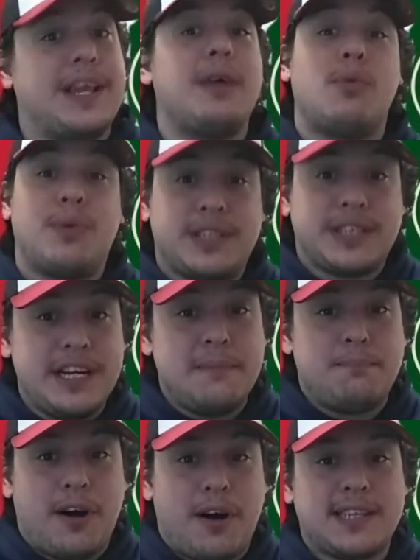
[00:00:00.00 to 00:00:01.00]
like what we're seeing
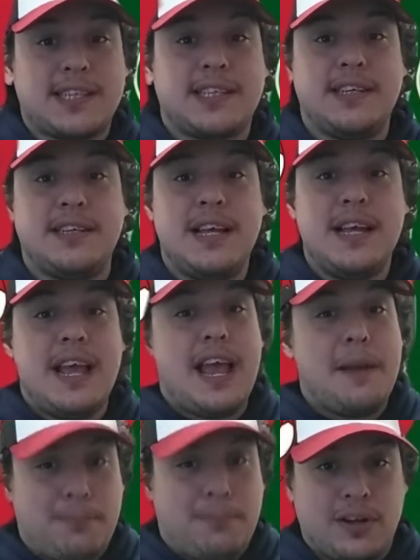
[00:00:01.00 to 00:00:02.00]
in Boston
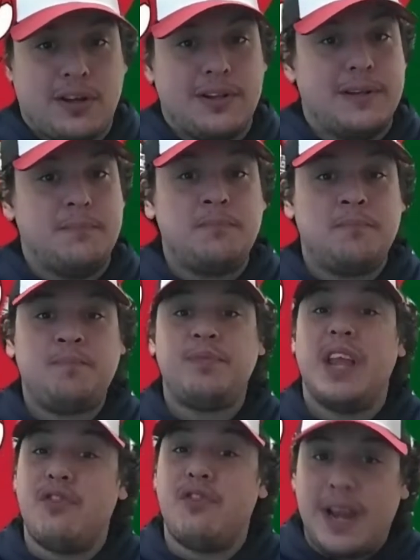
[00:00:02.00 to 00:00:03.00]
and Brooklyn,
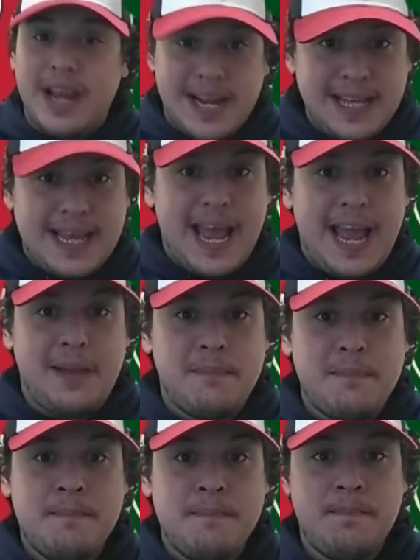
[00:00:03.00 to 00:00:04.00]
if you're in a game,